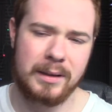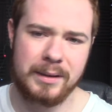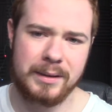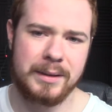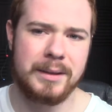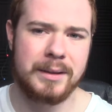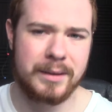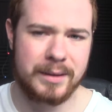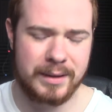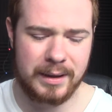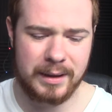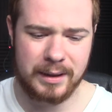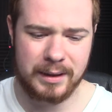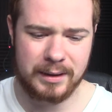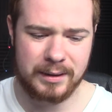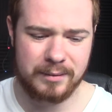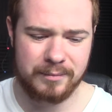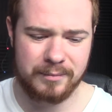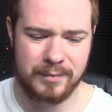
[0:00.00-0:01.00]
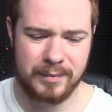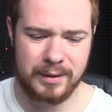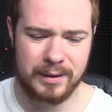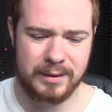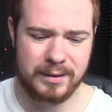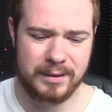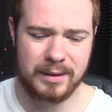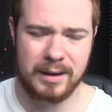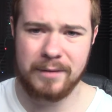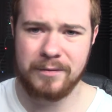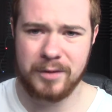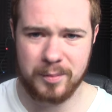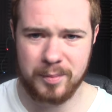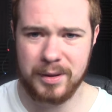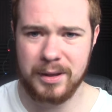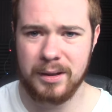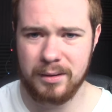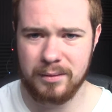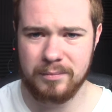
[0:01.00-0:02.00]
is left to
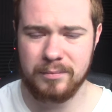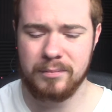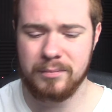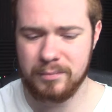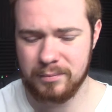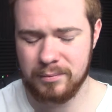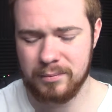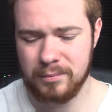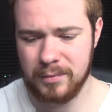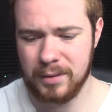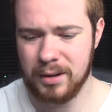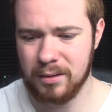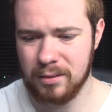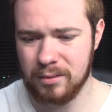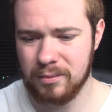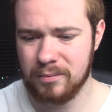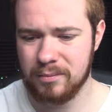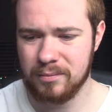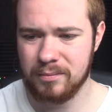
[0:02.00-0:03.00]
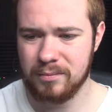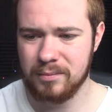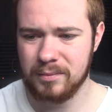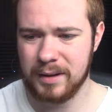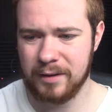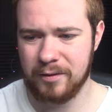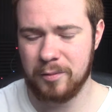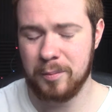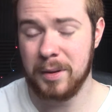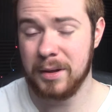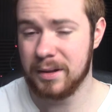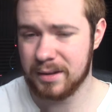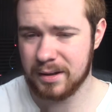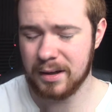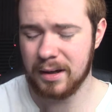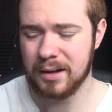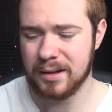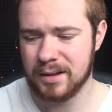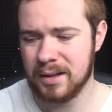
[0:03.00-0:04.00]
be, left to be
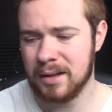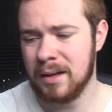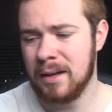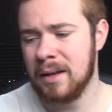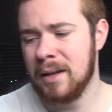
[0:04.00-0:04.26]
discussed.